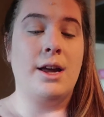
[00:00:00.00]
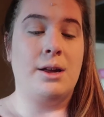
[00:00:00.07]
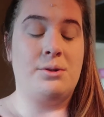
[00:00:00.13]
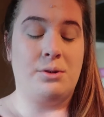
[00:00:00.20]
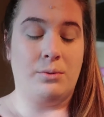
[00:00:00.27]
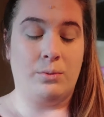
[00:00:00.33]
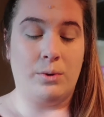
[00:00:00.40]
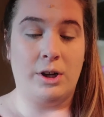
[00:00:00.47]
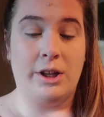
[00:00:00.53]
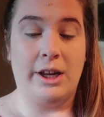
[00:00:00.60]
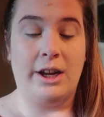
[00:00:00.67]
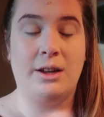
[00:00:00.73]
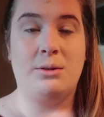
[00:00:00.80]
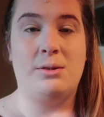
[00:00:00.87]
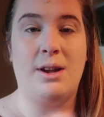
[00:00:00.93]
It's a
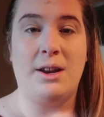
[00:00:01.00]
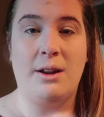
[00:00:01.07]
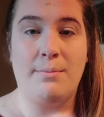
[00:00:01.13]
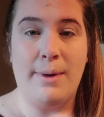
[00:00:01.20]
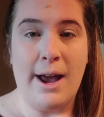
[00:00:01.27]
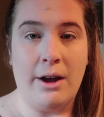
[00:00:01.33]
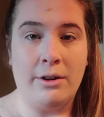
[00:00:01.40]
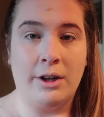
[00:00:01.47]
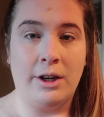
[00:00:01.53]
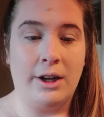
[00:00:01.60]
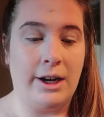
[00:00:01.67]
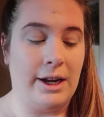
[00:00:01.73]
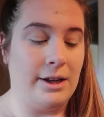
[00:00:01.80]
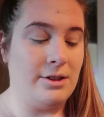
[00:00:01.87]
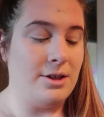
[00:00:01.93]
really good setting powder.
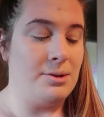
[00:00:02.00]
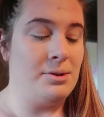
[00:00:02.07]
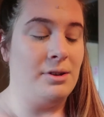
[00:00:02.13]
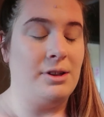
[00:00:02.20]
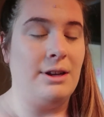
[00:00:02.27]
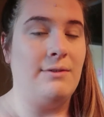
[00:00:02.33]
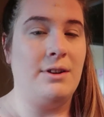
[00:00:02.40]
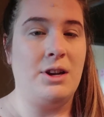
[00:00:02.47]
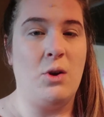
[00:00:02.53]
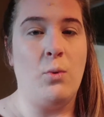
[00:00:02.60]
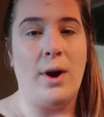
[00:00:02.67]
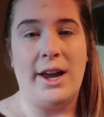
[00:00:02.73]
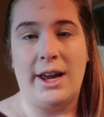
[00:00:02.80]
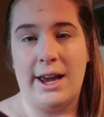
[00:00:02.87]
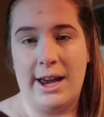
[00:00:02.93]
It doesn't leave any
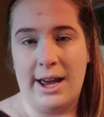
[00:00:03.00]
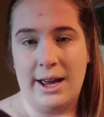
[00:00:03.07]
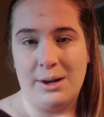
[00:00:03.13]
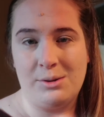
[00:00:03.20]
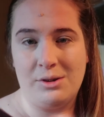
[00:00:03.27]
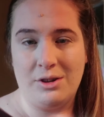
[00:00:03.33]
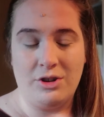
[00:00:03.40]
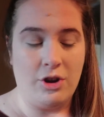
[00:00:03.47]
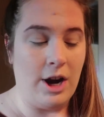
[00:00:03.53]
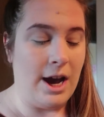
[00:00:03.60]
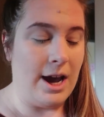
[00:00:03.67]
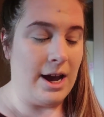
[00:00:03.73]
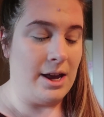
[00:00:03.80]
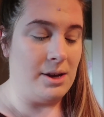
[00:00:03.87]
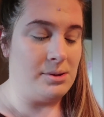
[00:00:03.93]
white casts on your
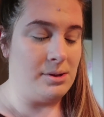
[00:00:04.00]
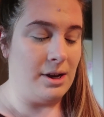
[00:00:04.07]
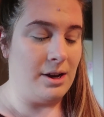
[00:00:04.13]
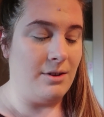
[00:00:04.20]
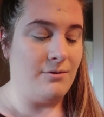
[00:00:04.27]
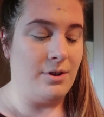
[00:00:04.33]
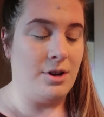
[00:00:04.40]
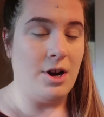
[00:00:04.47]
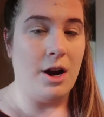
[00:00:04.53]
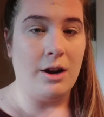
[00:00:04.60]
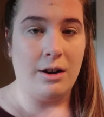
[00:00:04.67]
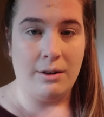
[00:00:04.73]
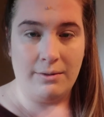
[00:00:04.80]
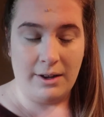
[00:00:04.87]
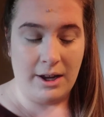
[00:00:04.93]
eyes like in
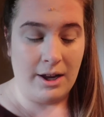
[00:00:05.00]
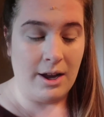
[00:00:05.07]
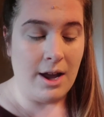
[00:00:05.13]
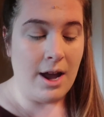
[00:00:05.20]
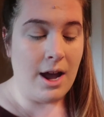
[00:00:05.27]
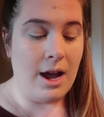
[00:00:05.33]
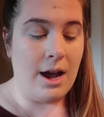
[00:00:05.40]
photography.